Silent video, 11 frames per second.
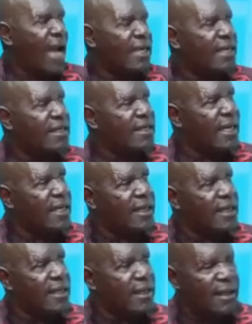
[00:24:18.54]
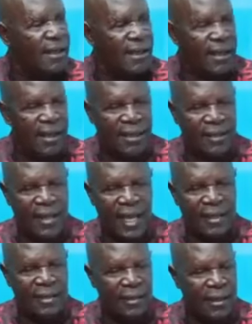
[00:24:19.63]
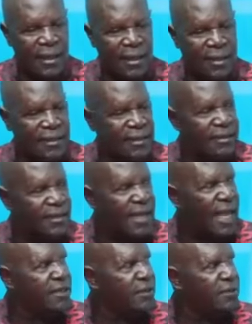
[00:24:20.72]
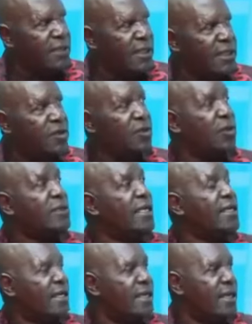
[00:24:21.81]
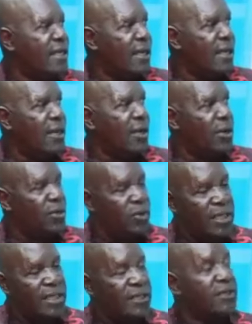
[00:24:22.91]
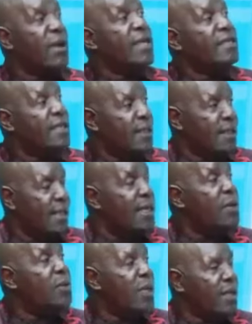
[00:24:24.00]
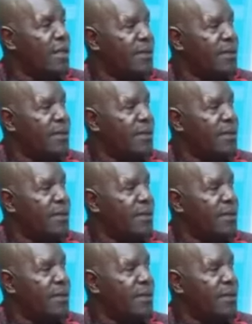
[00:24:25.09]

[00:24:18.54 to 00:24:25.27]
can take that slice of the discontented, which is rising anyway.